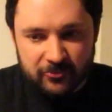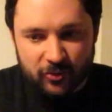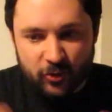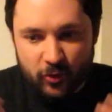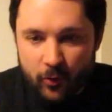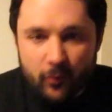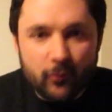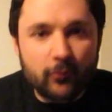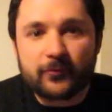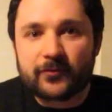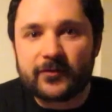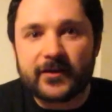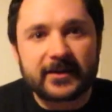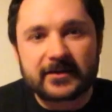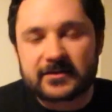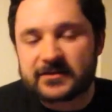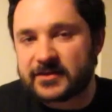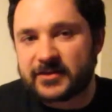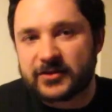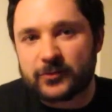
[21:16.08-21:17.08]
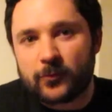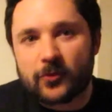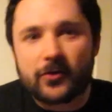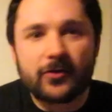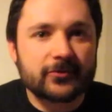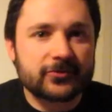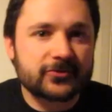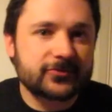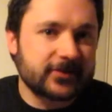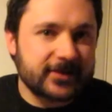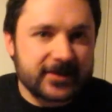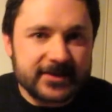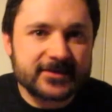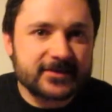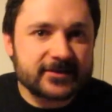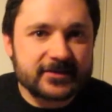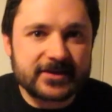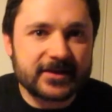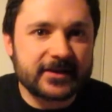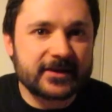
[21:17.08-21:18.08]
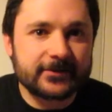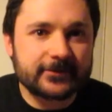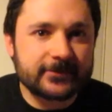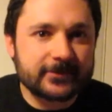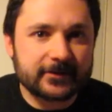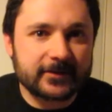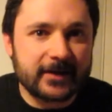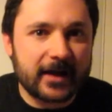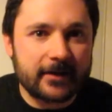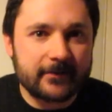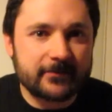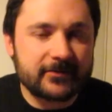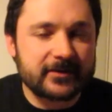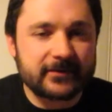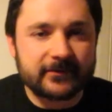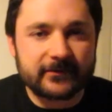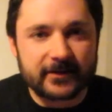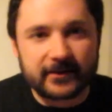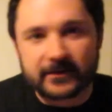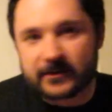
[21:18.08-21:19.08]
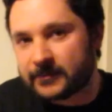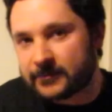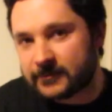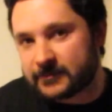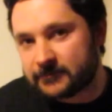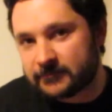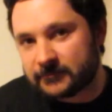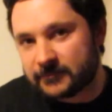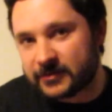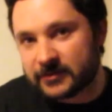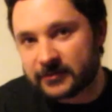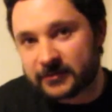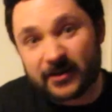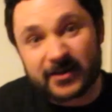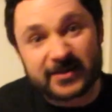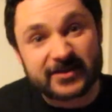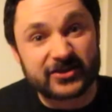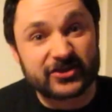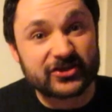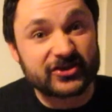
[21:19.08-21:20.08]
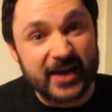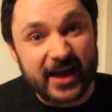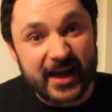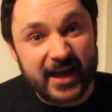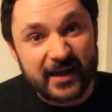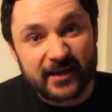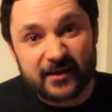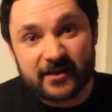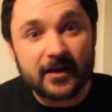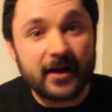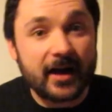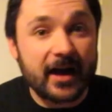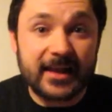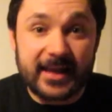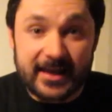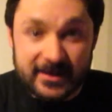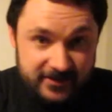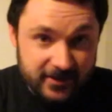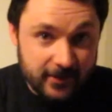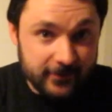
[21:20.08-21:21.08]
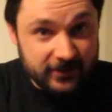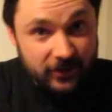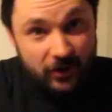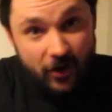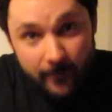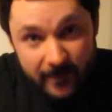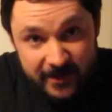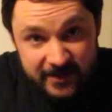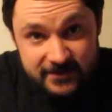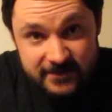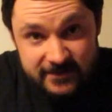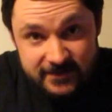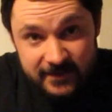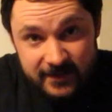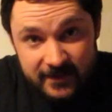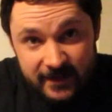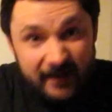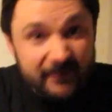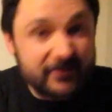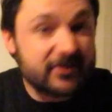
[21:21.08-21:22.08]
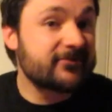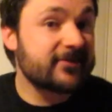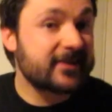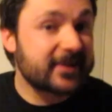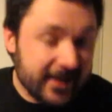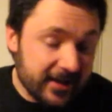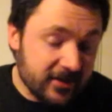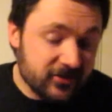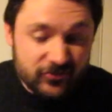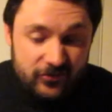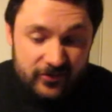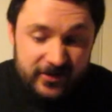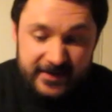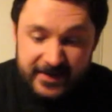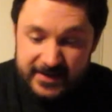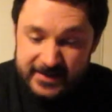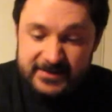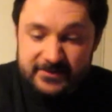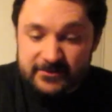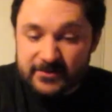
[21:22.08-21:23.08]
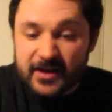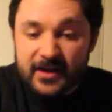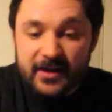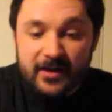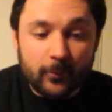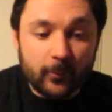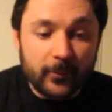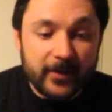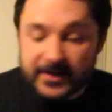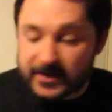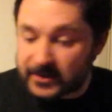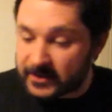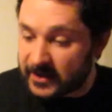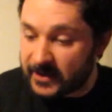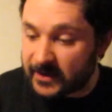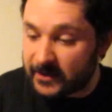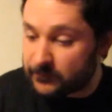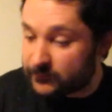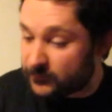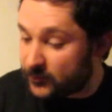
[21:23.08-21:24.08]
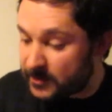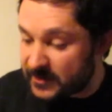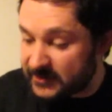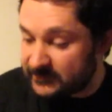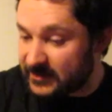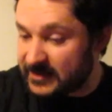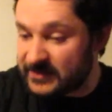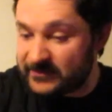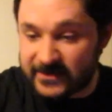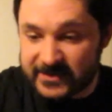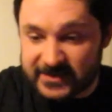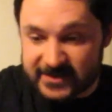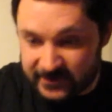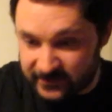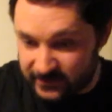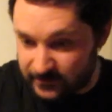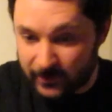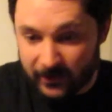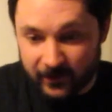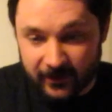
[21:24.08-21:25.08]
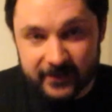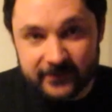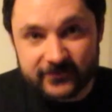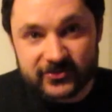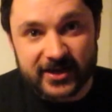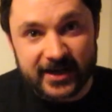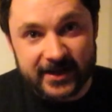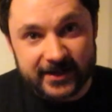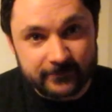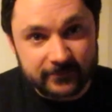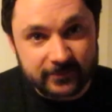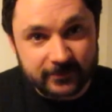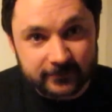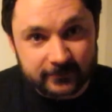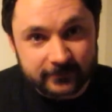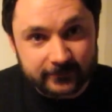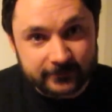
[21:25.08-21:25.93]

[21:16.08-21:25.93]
cool things that you watch or listen to that you think you'd like to share, let us know in the comments. If you really enjoy this, we're going to probably revisit the pile of shame